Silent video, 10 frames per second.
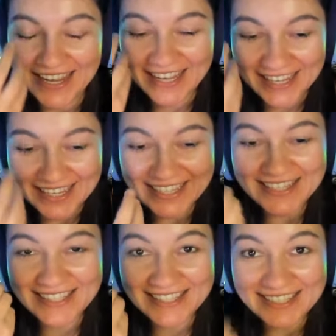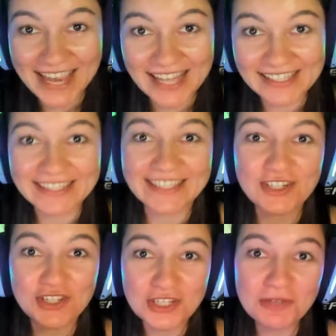is talent. Like,
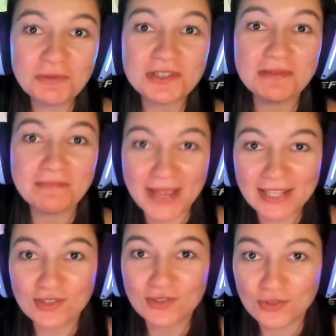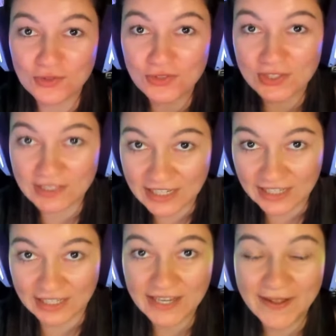she was meant to sing.